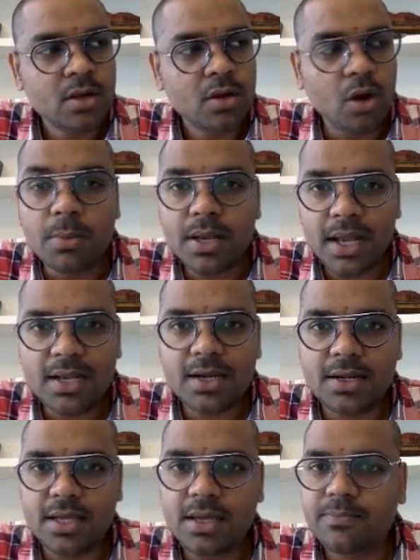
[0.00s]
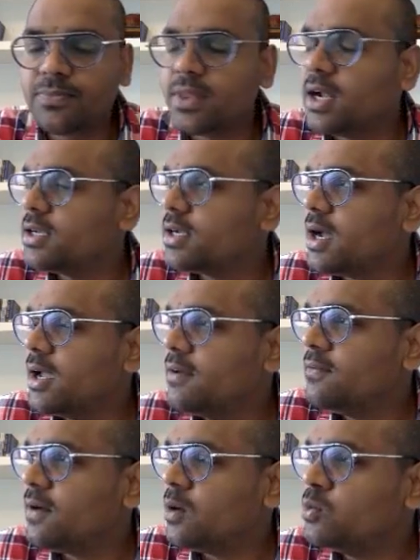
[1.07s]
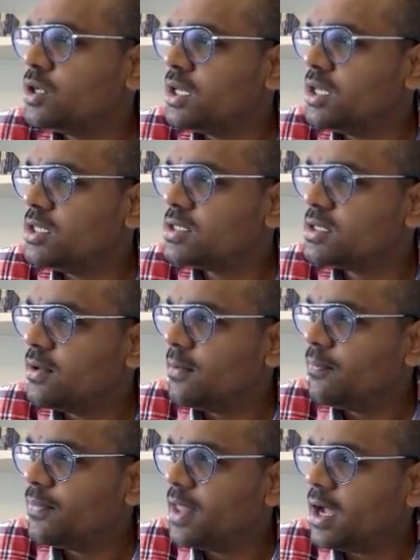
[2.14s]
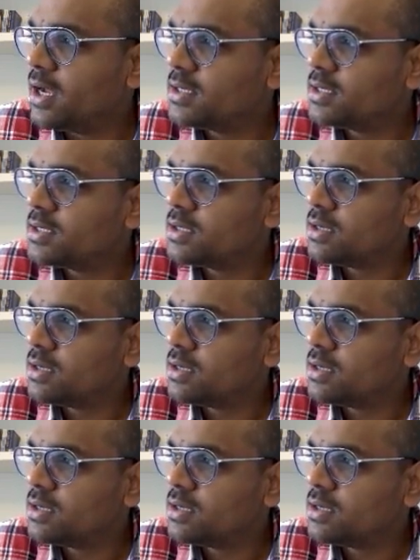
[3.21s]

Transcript: commonality that I found is that